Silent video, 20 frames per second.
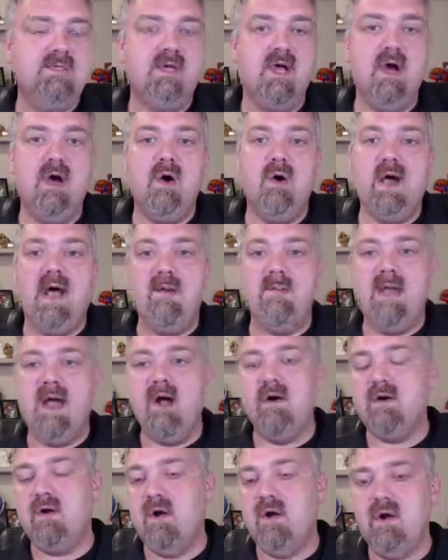So um,
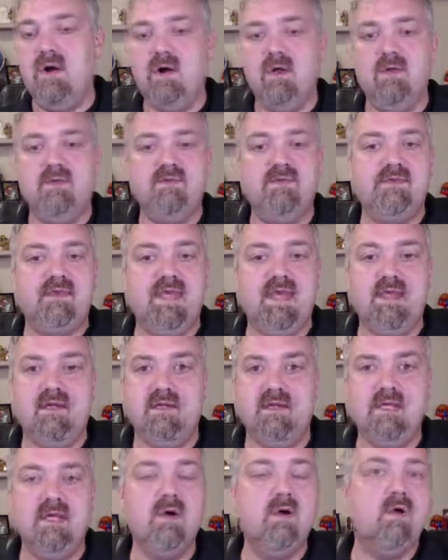alcohols
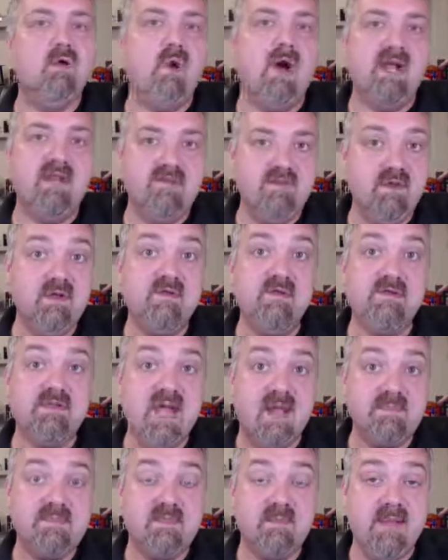can kill quite a few different
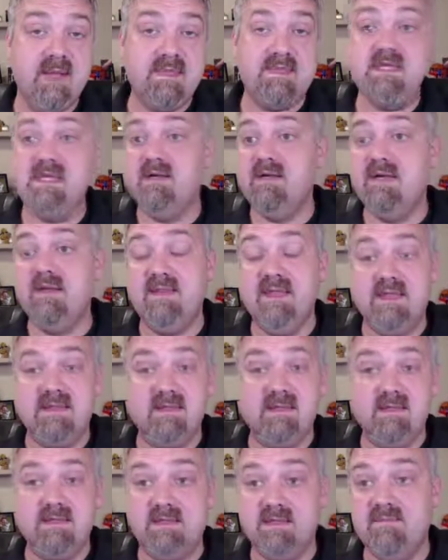types of bacteria. They
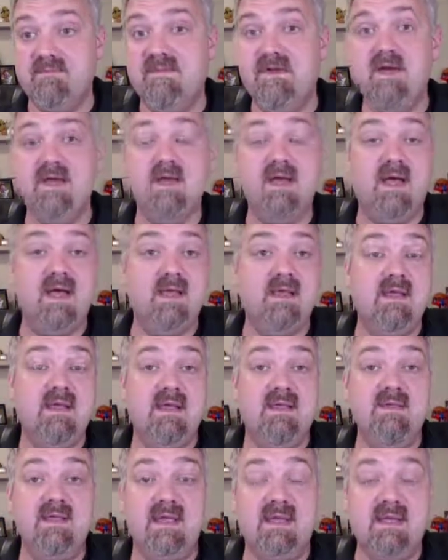can kill some fungi.
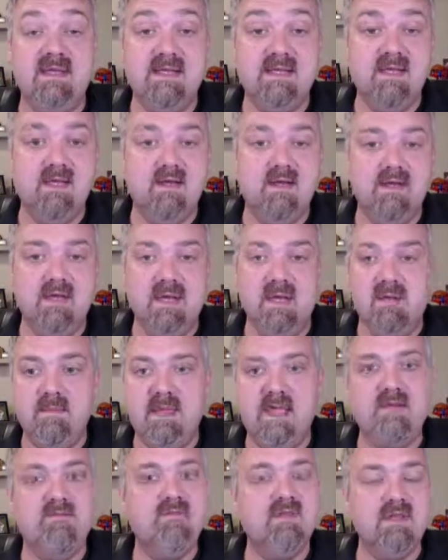They can kill
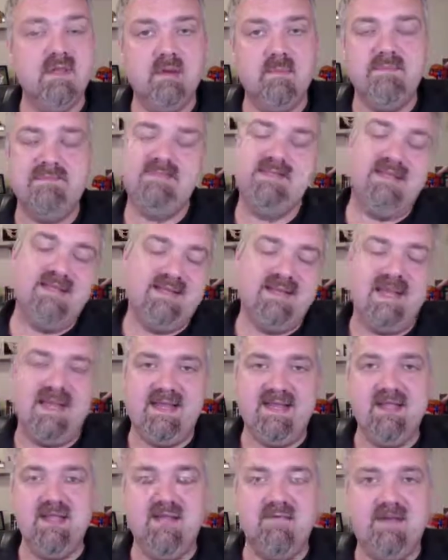um, envelope. It
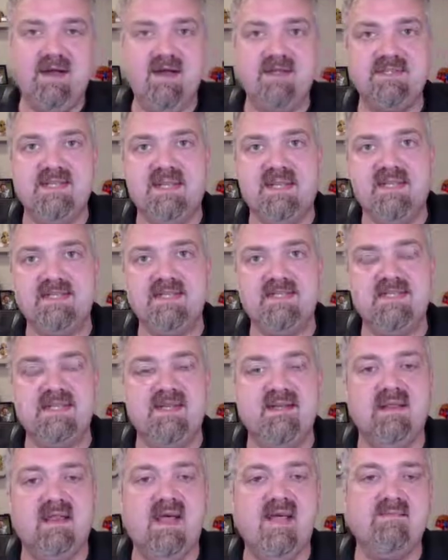can't kill a virus. I guess it's
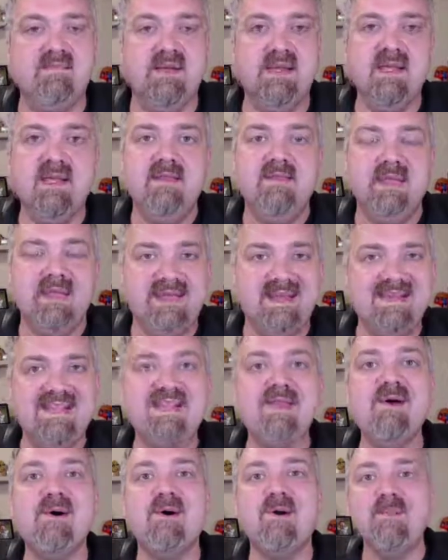not alive, but they can
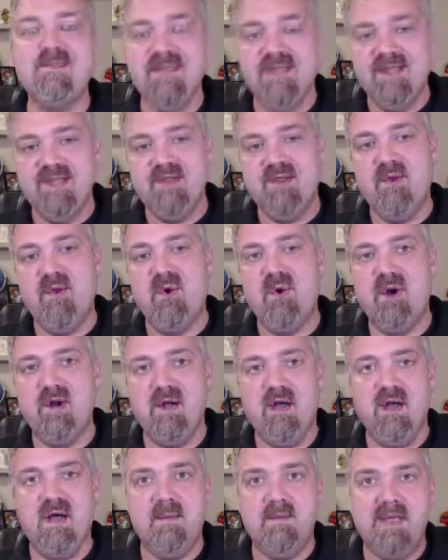kill
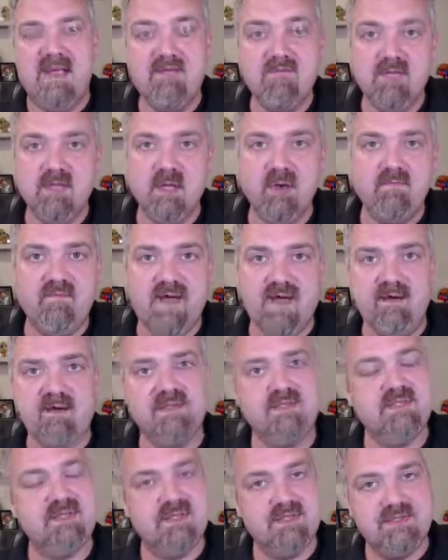your um, envelope
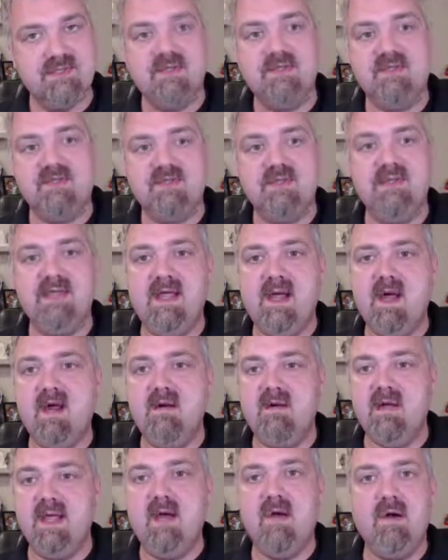viruses. So that so they
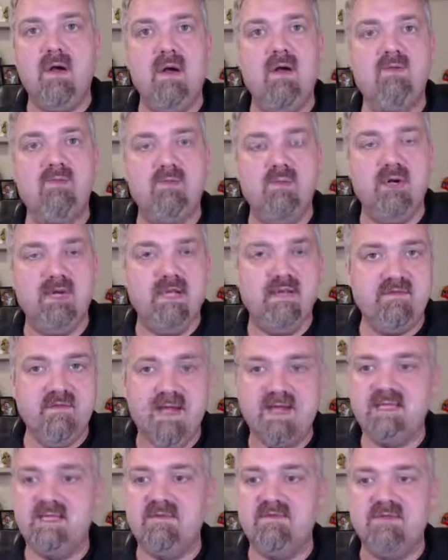are alcohol is pretty
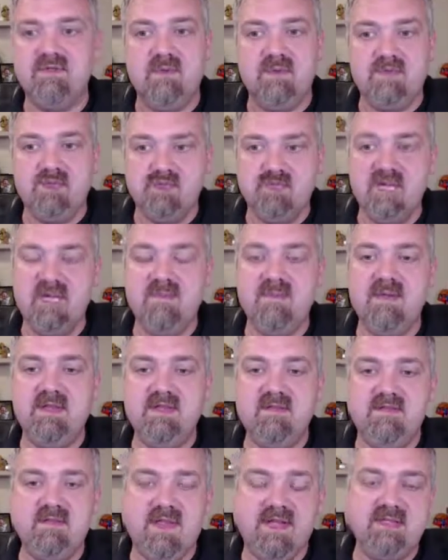effective. So it's cheap and
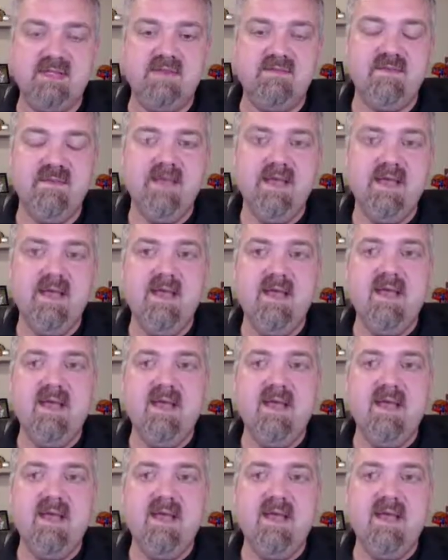it's effective.